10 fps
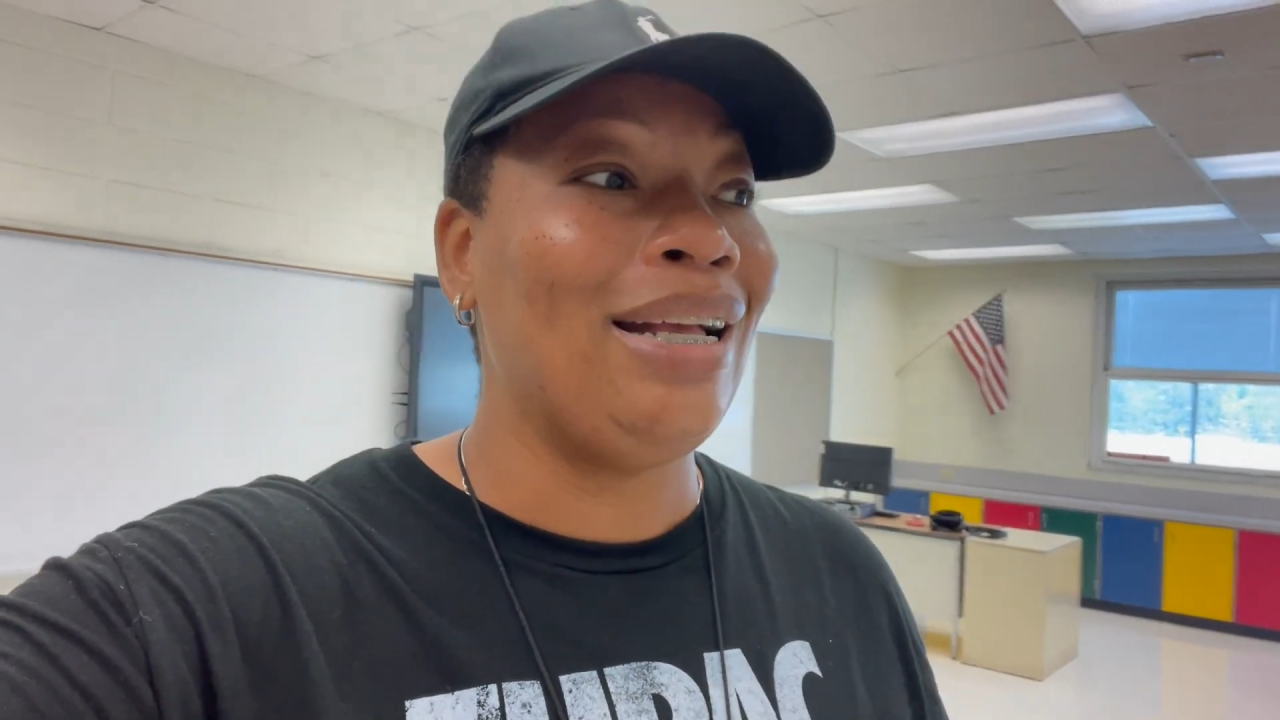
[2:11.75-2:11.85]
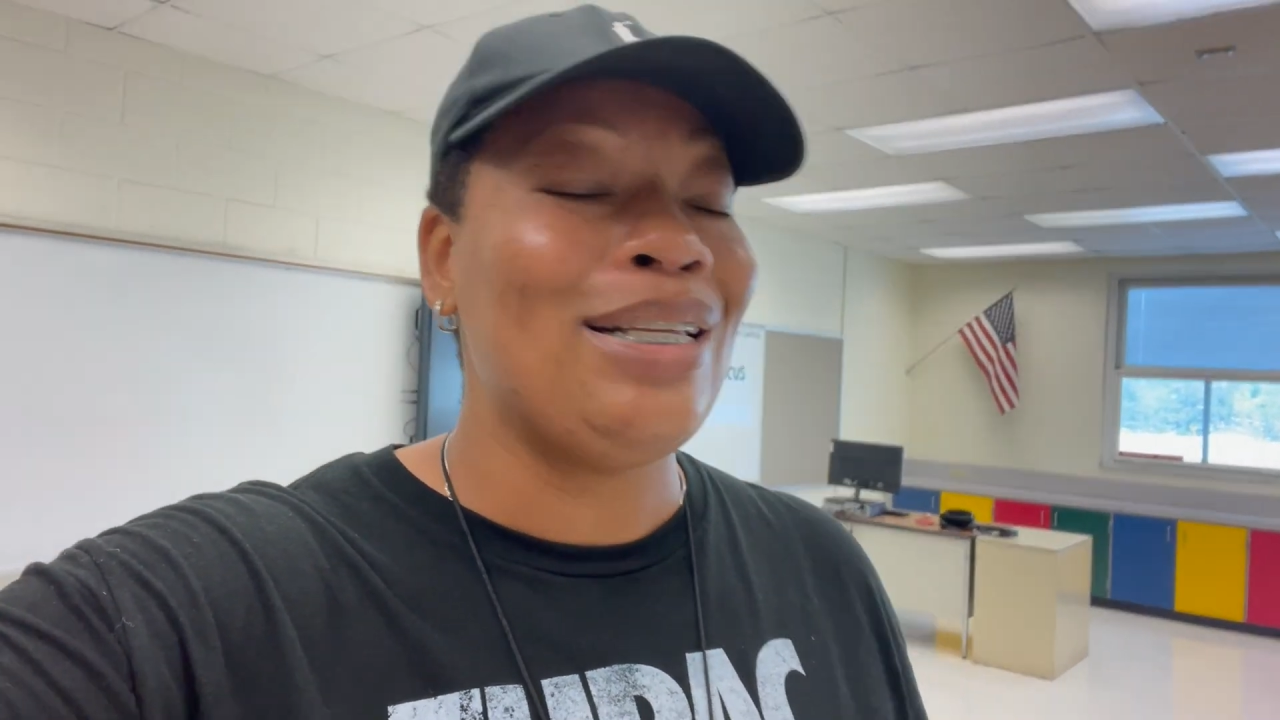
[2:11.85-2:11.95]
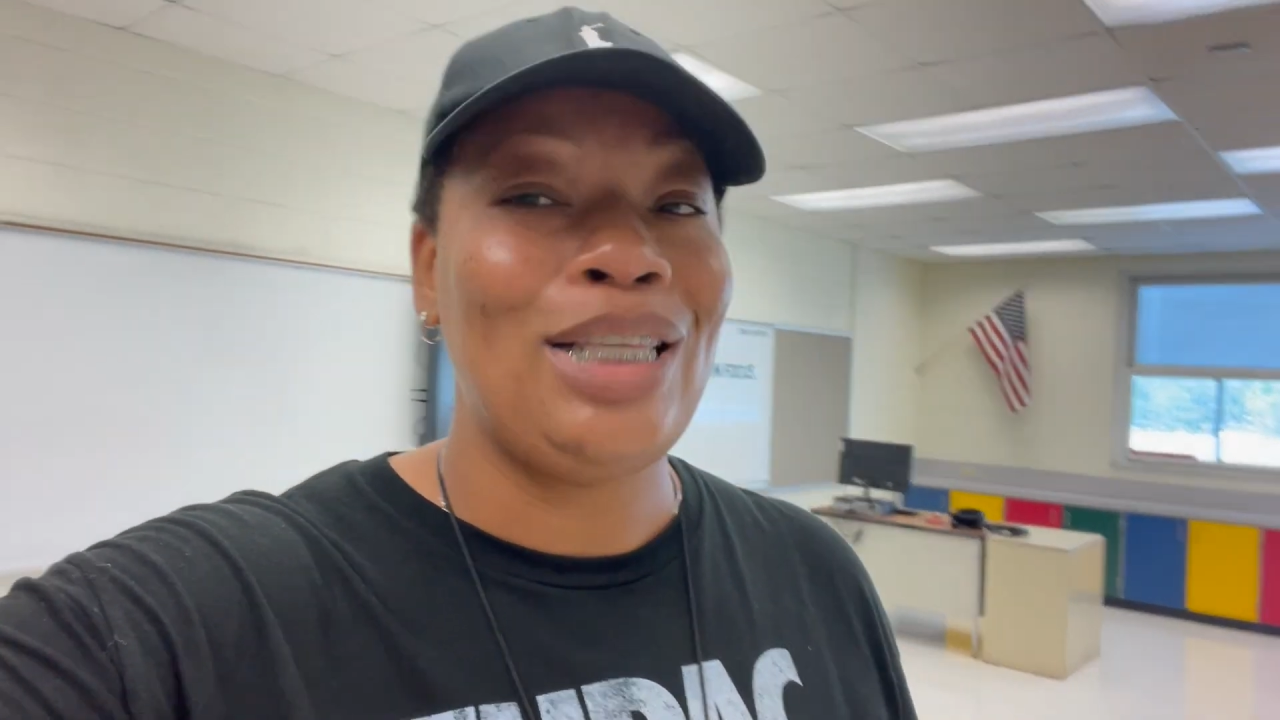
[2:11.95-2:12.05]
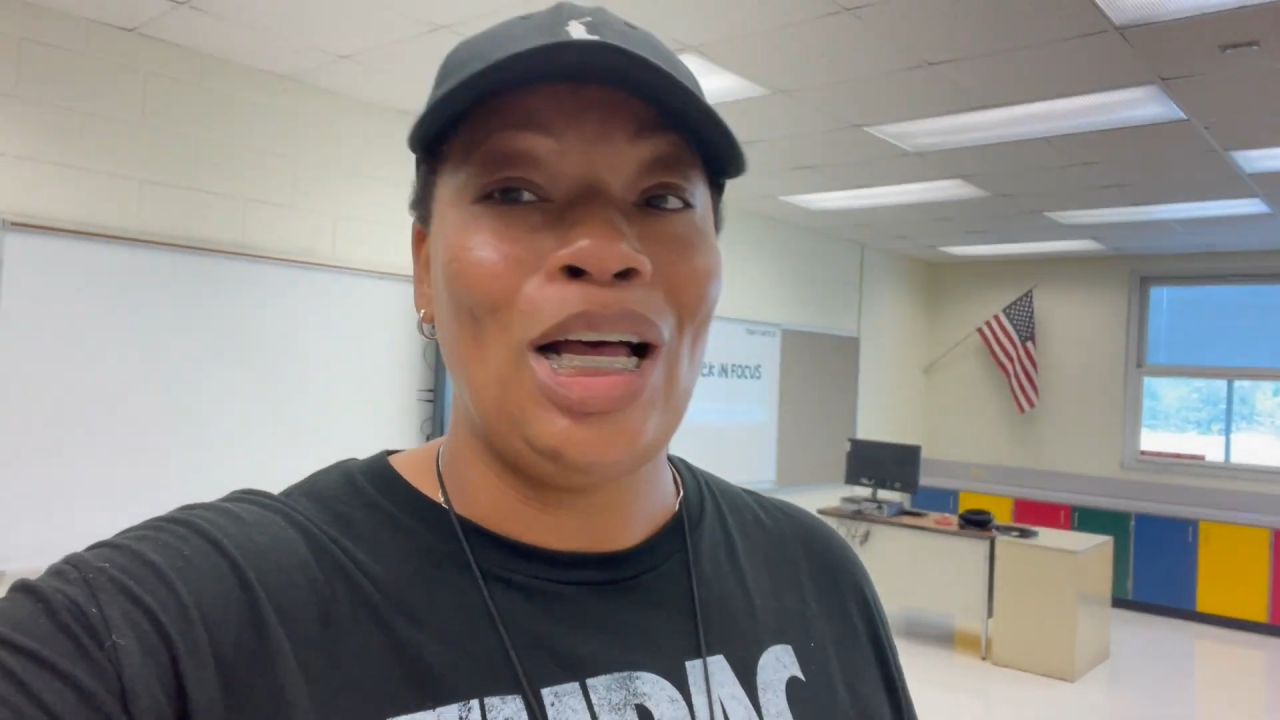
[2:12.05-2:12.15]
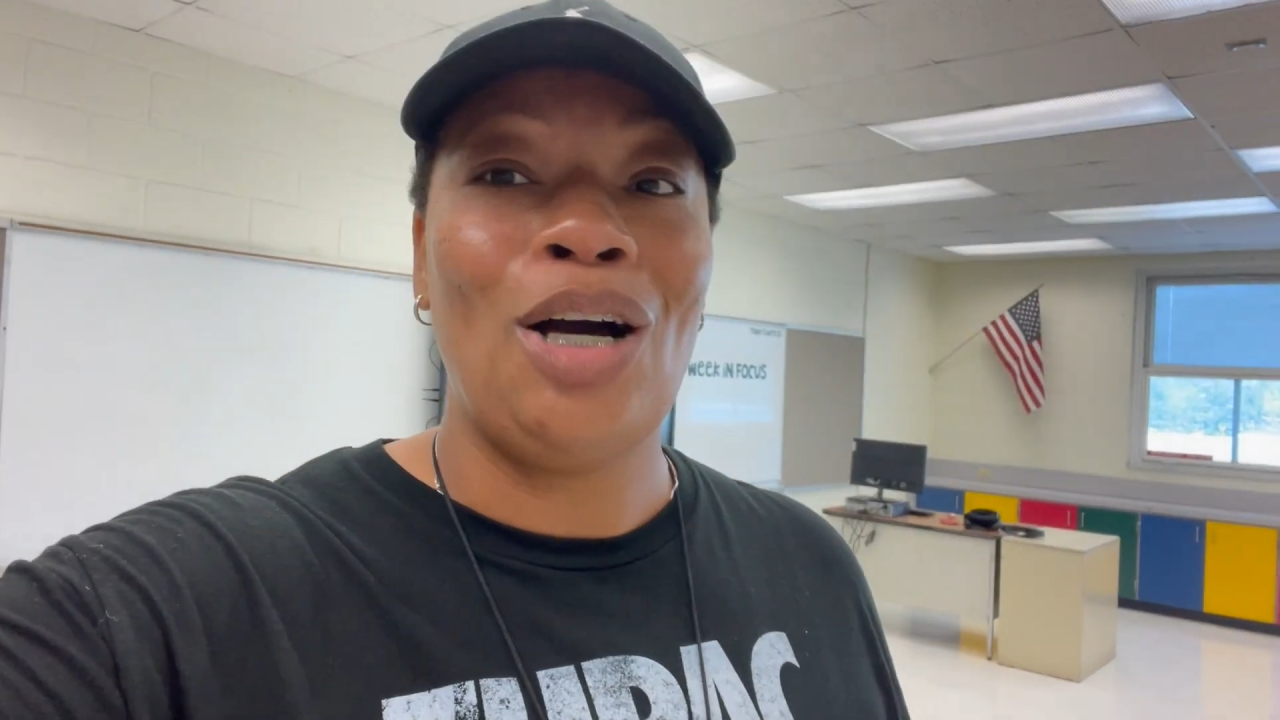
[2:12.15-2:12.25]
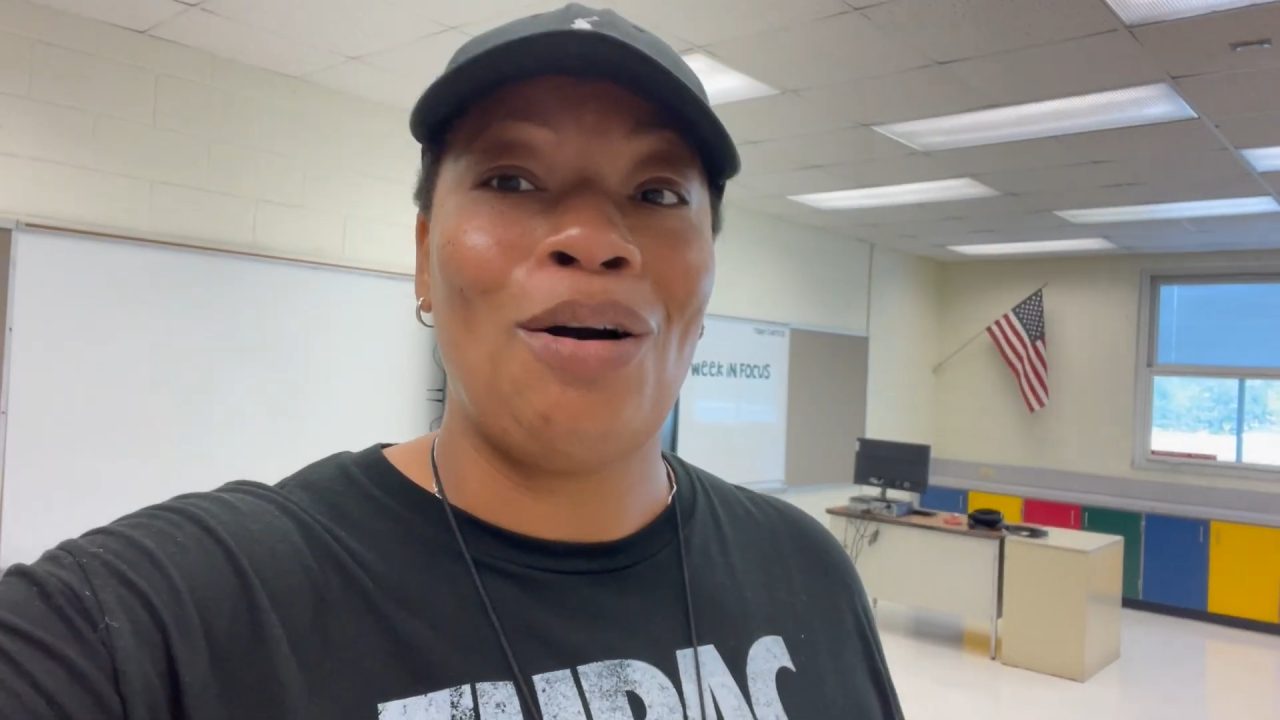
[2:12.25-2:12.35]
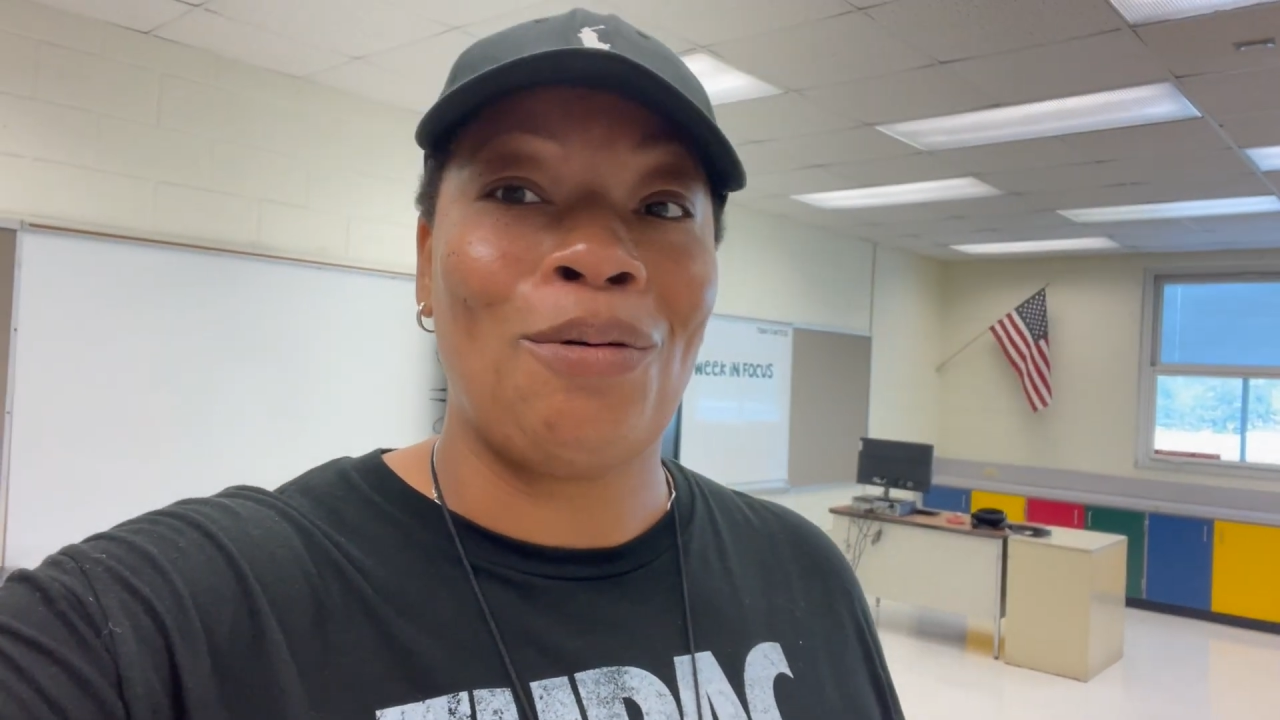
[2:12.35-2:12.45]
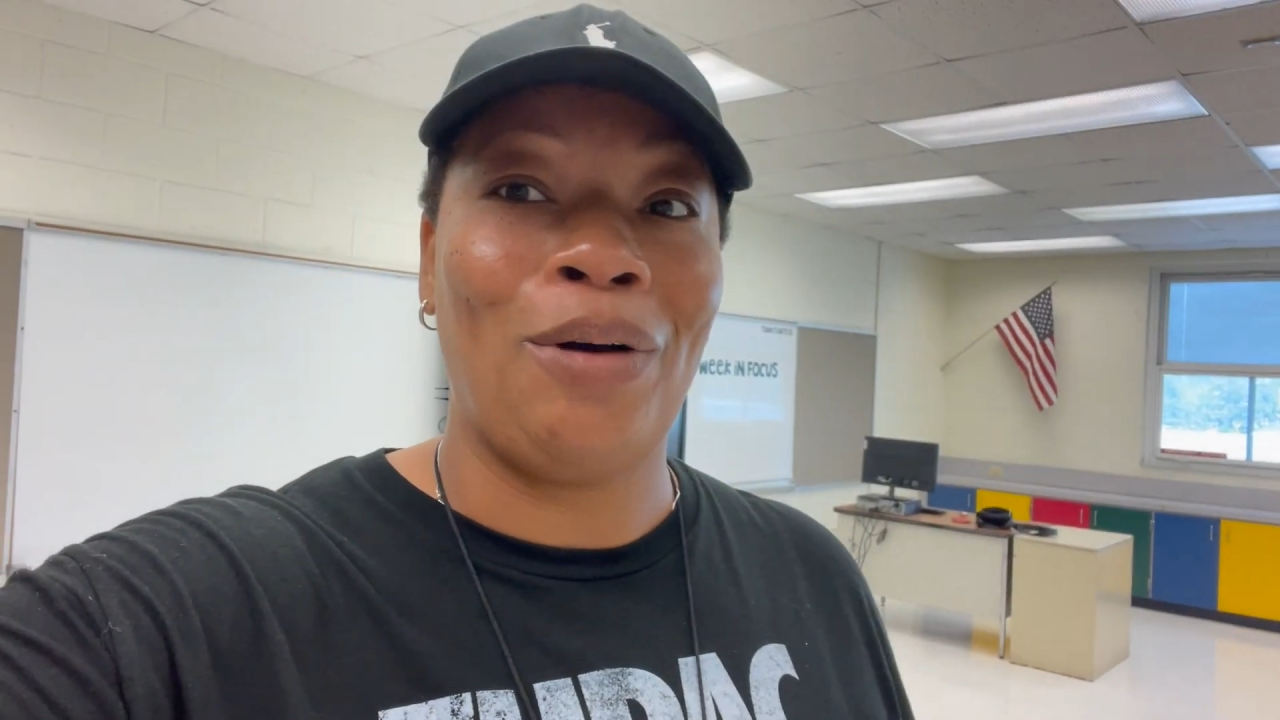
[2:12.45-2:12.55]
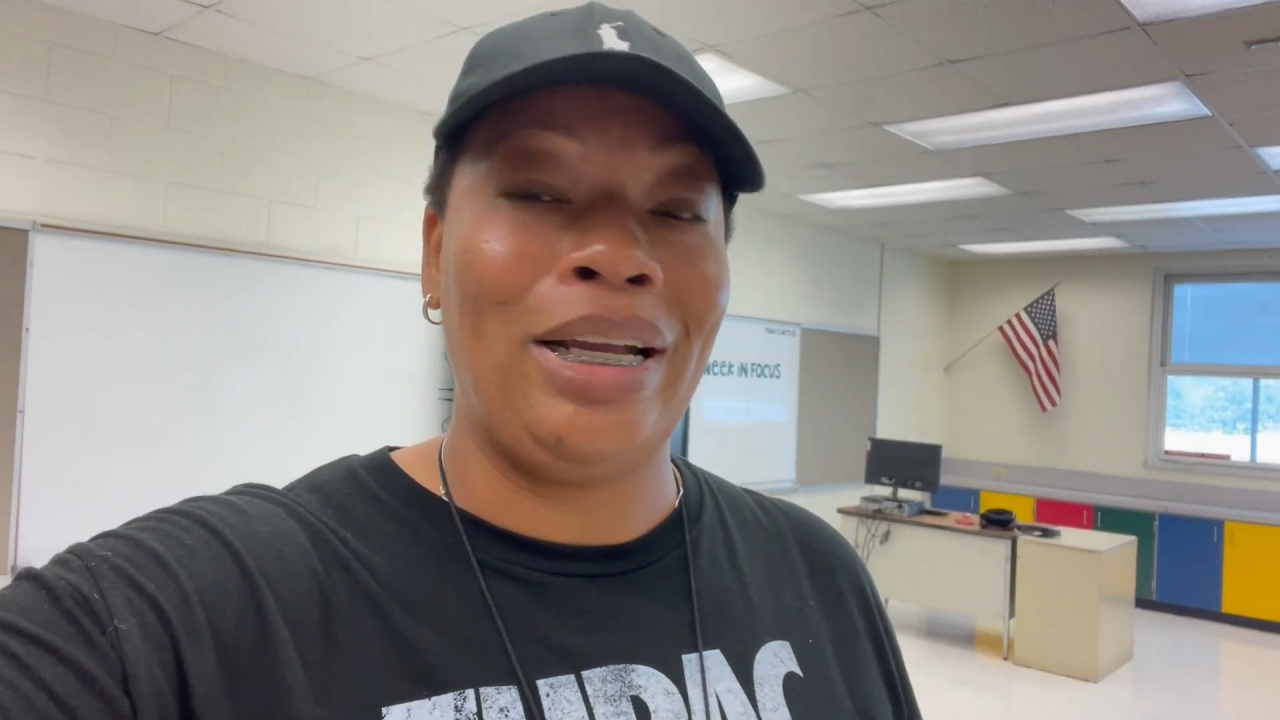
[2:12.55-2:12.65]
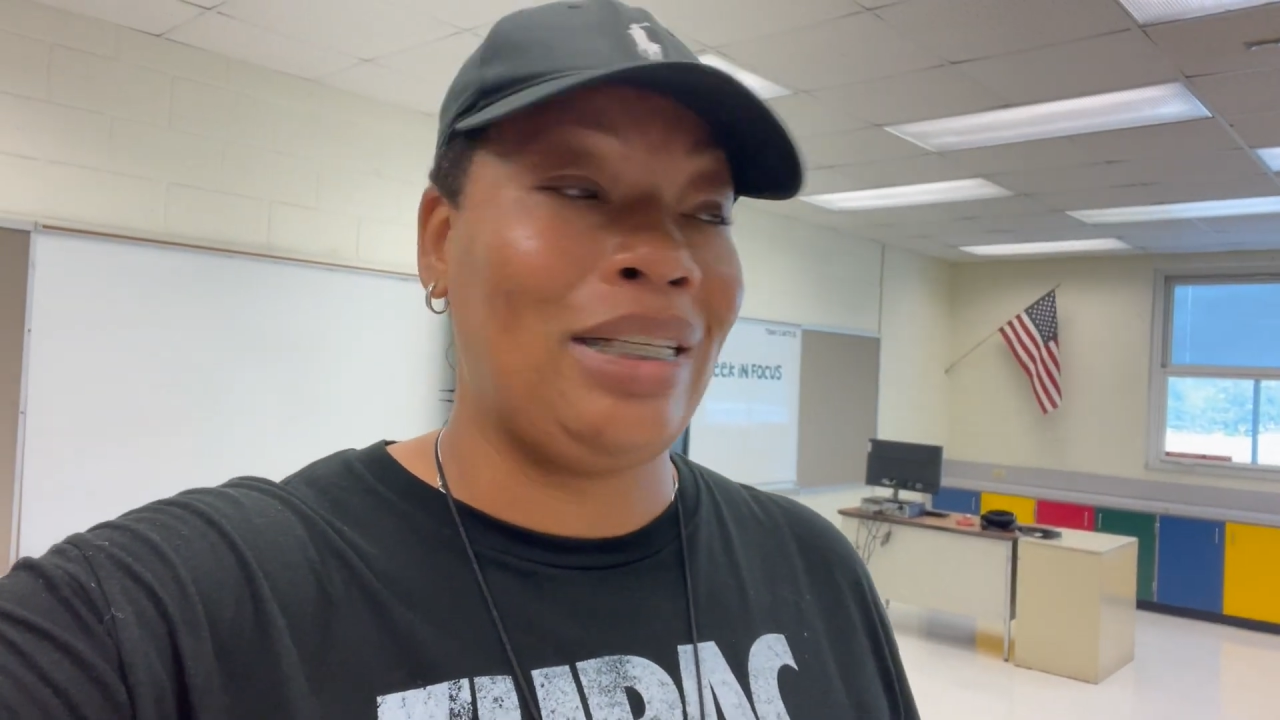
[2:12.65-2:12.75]
So I'm
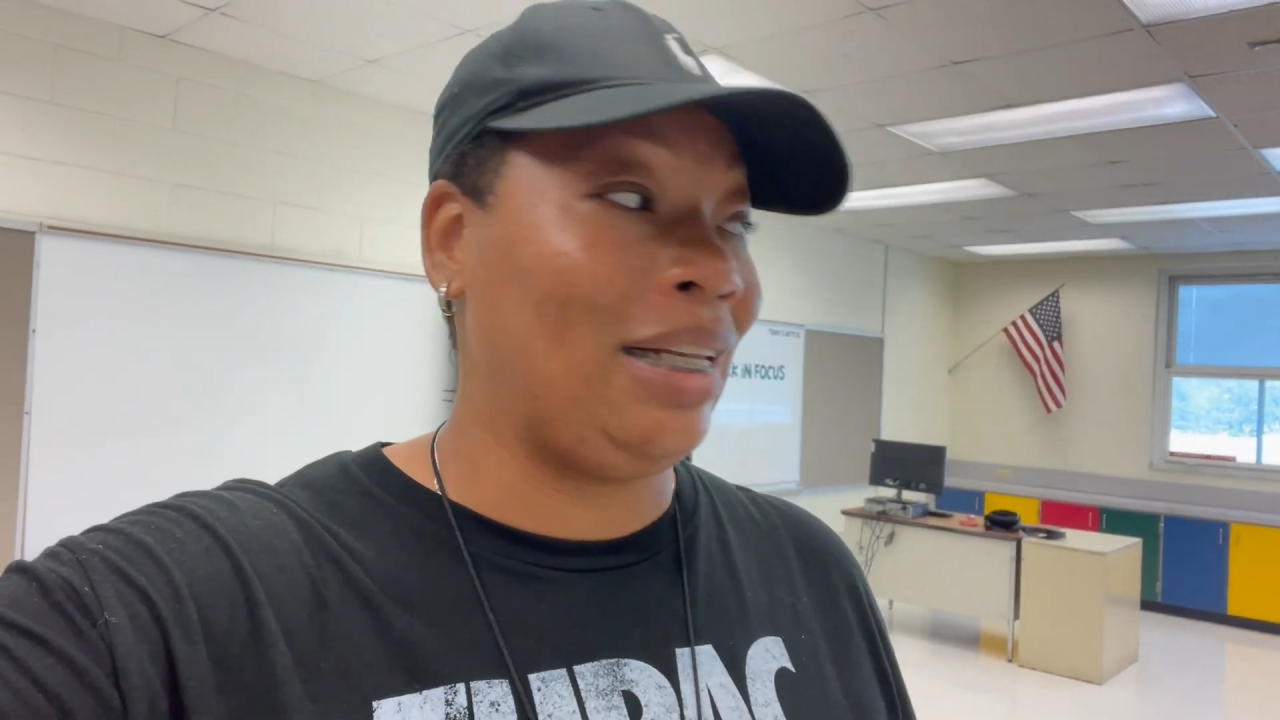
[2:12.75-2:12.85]
going to